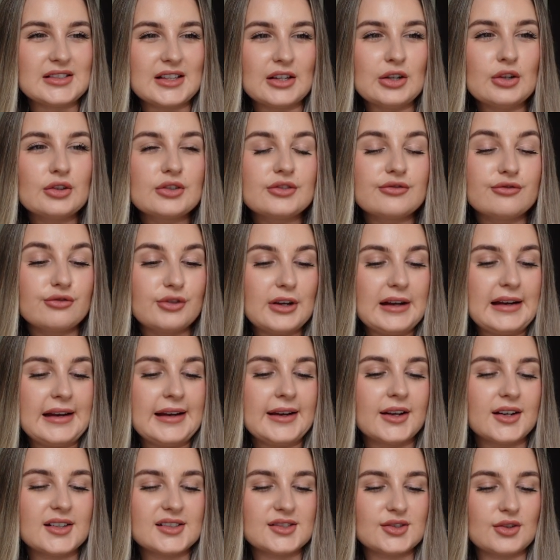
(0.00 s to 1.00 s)
It looked really
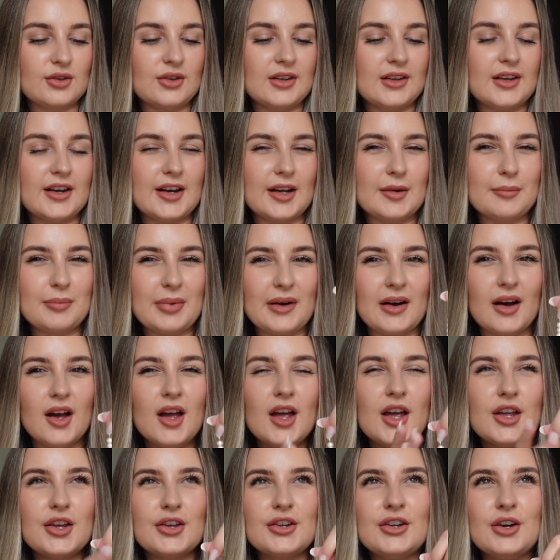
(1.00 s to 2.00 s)
nice online, but
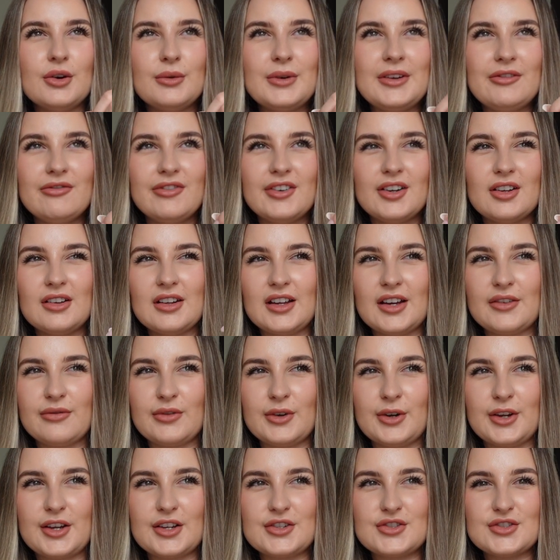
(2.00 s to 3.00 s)
you know in real life
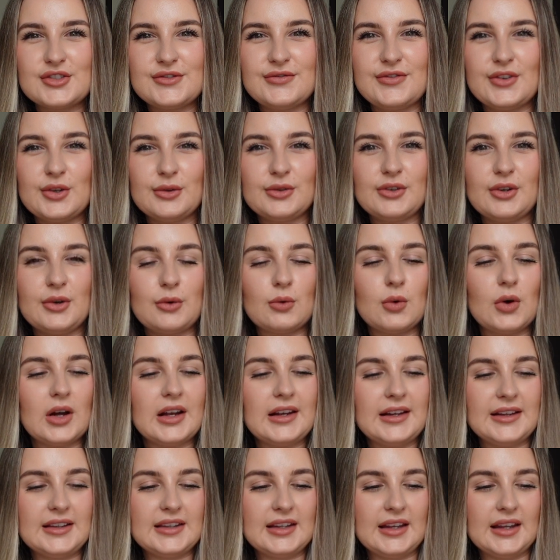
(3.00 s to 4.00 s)
when you can just feel the
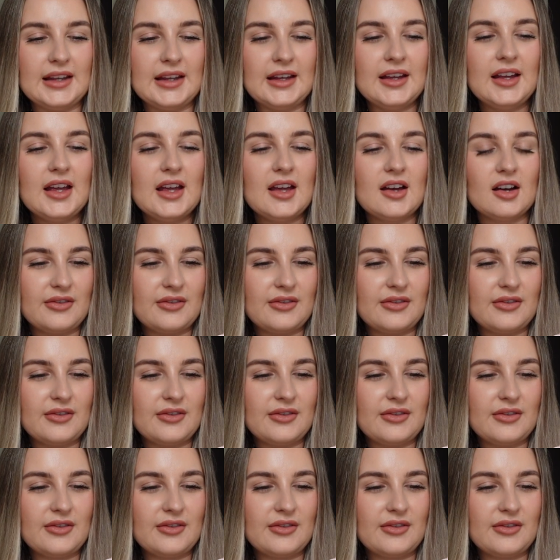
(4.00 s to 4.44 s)
quality,